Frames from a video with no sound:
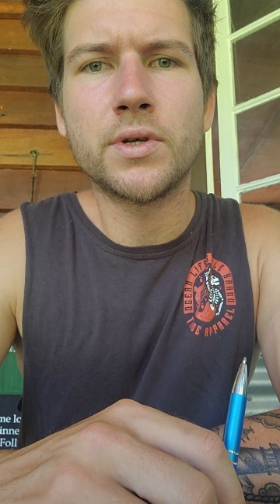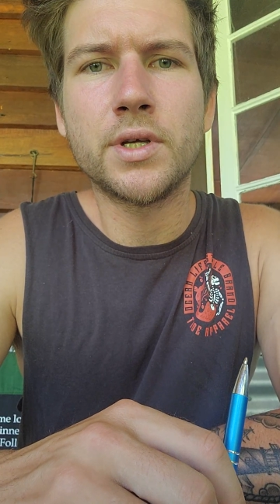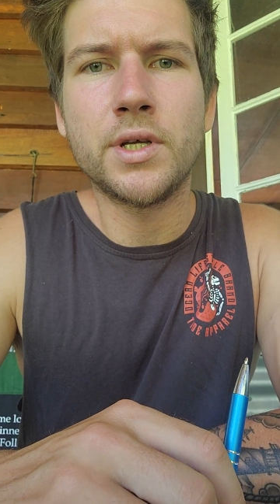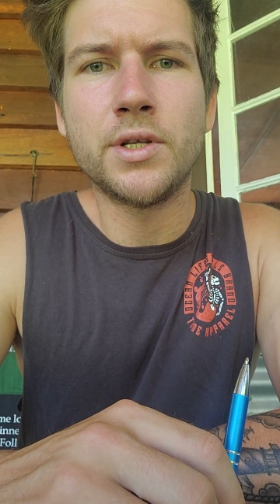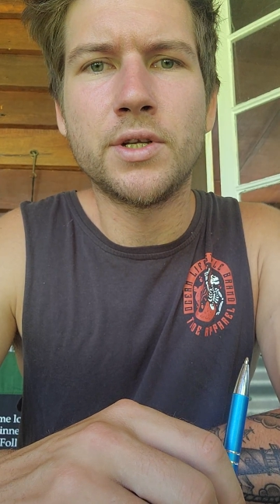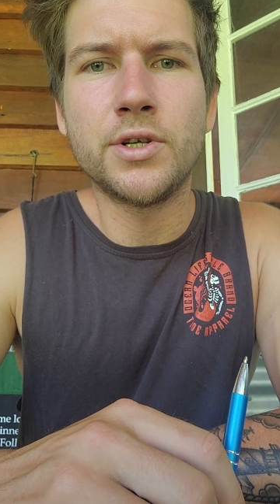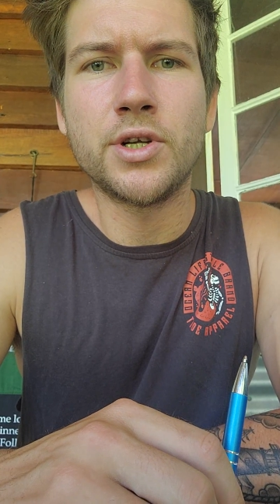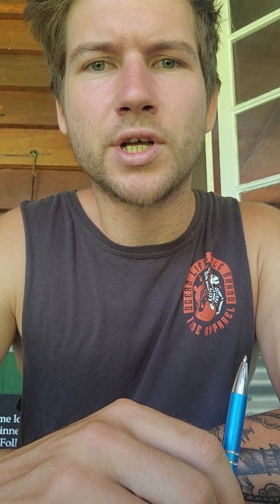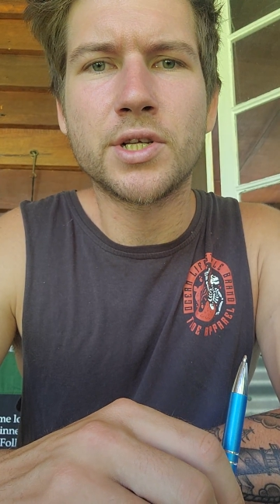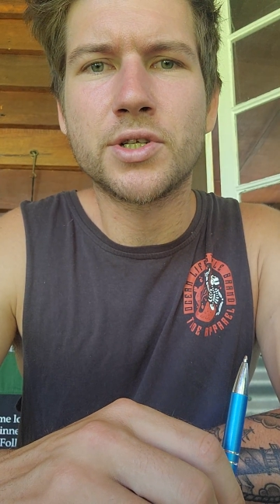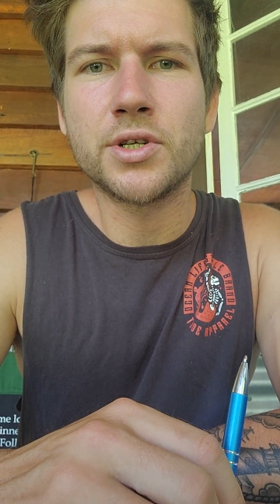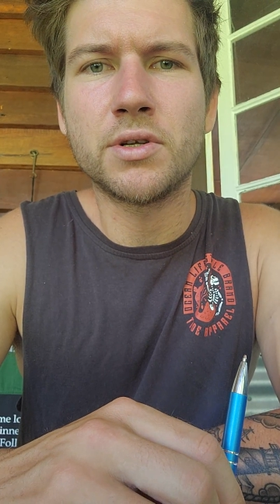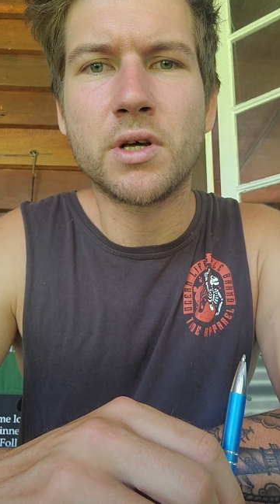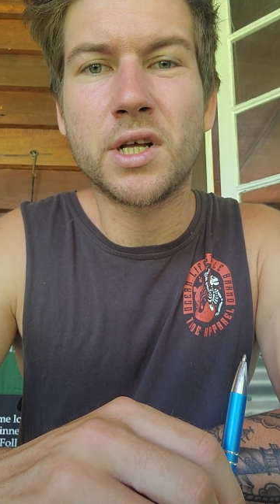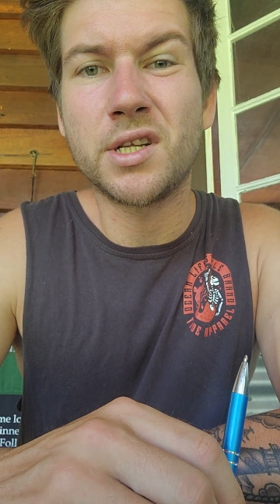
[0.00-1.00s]

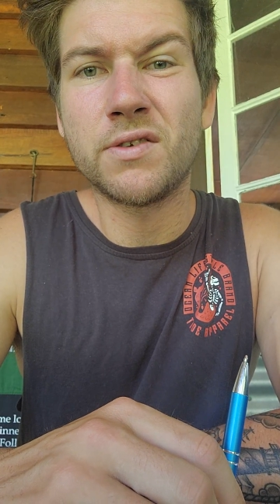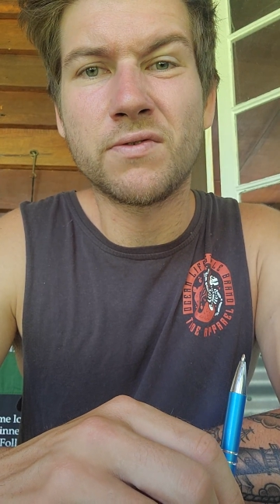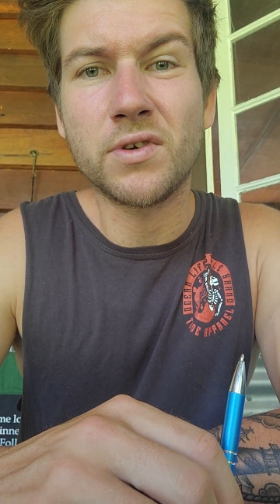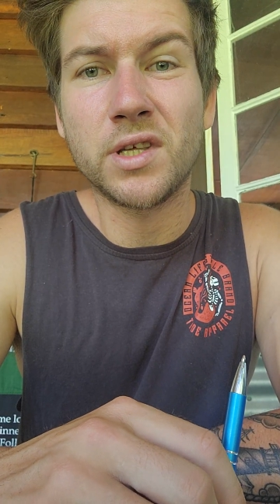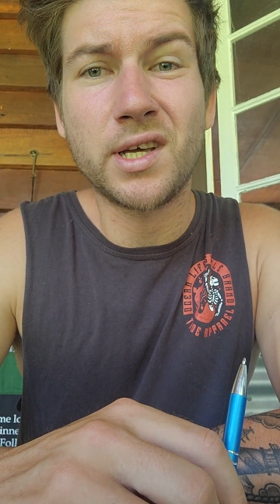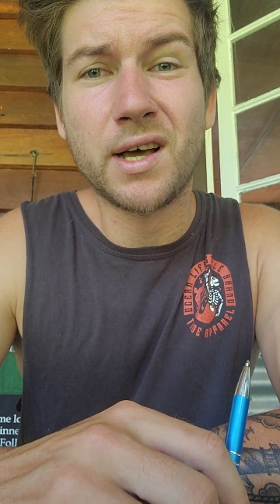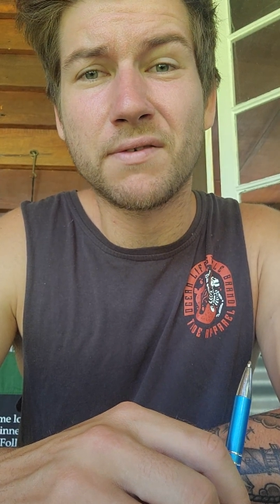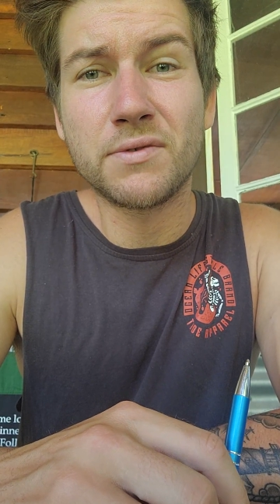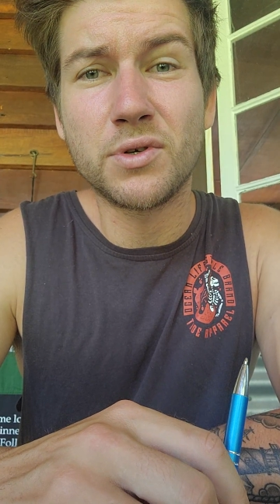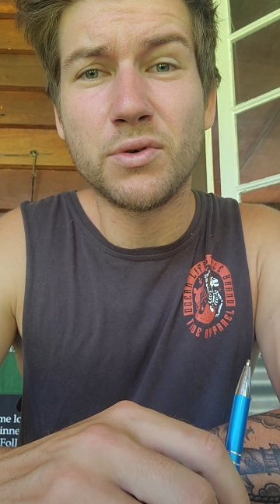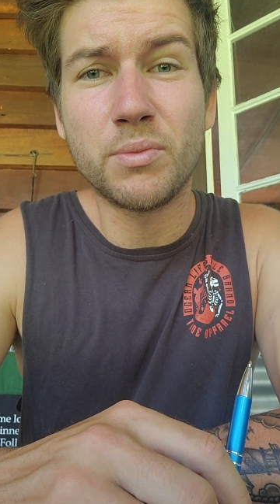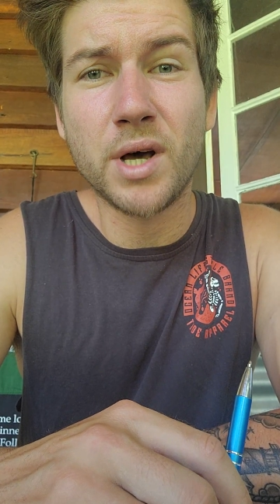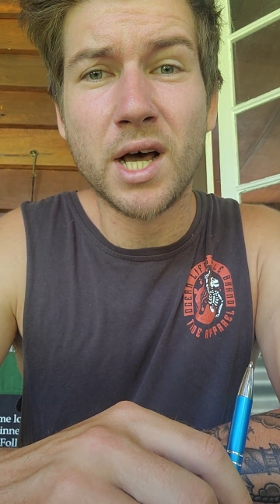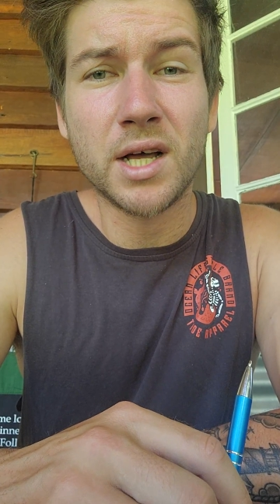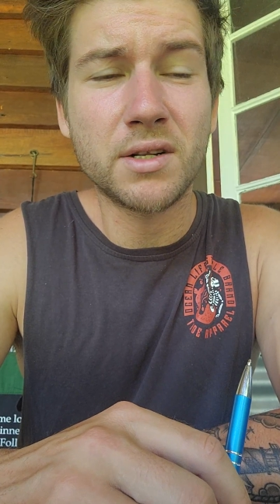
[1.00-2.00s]
indigestion I didn't really have too
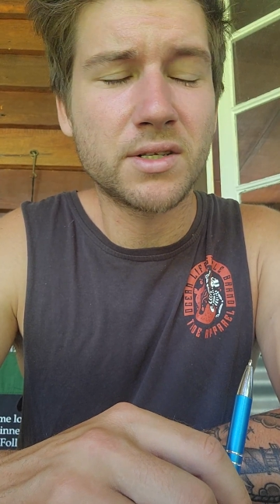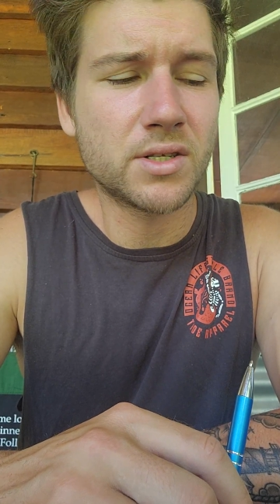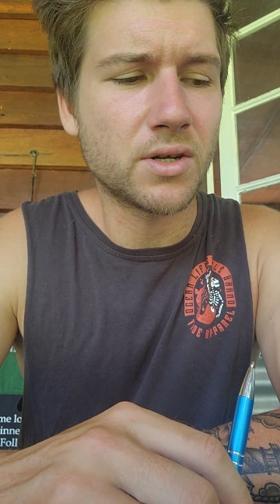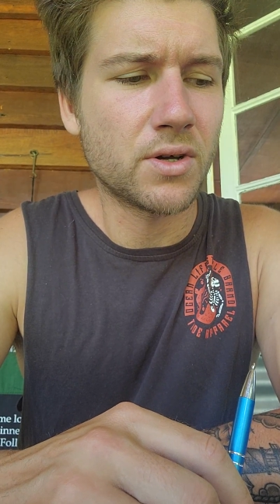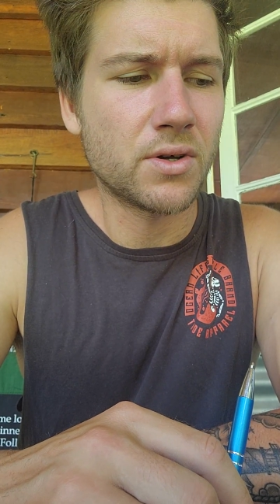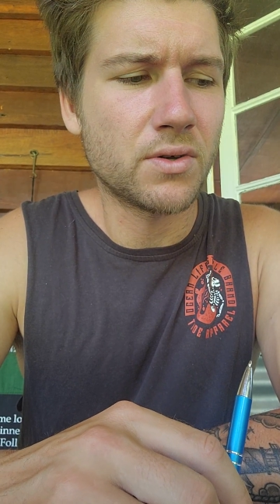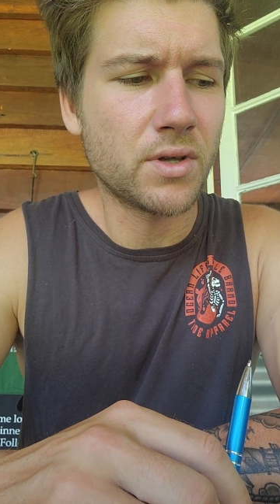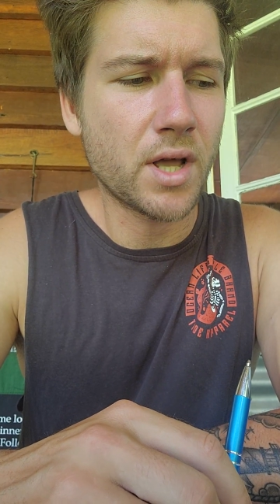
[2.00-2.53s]
bad, so